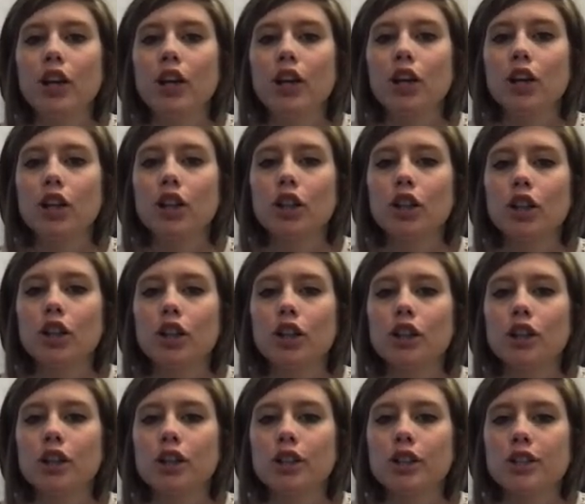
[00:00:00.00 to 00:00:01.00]

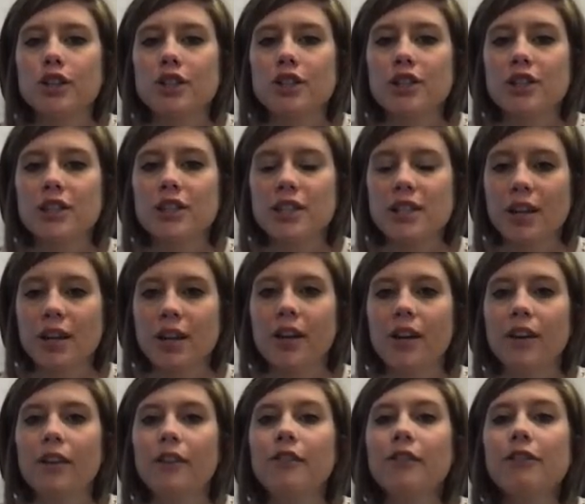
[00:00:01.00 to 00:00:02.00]
First.
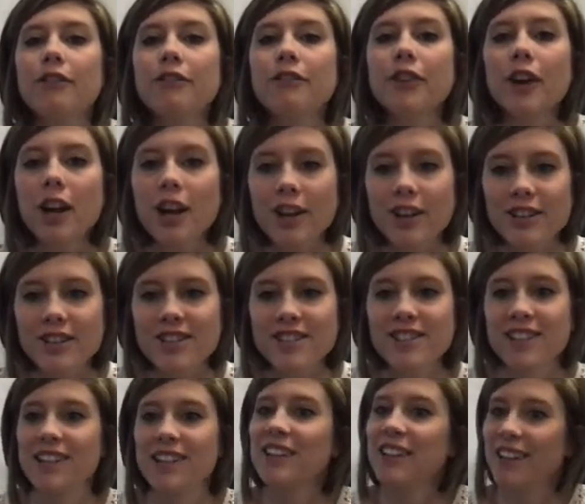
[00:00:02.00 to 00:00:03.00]
First.
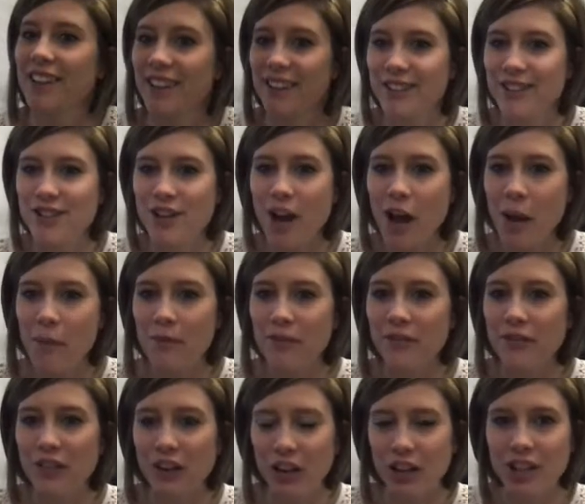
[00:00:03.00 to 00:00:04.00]
Good job.
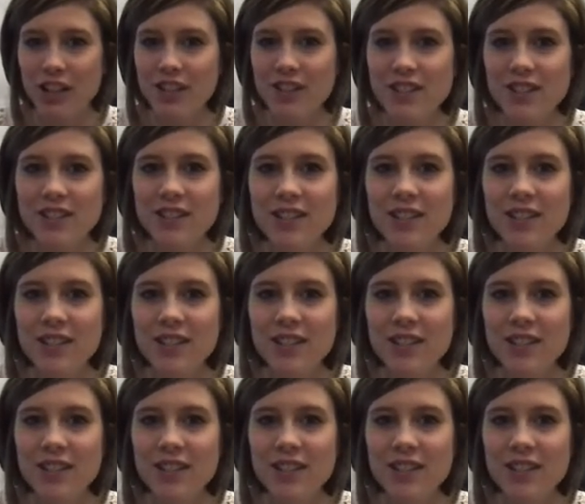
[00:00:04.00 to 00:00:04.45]
First.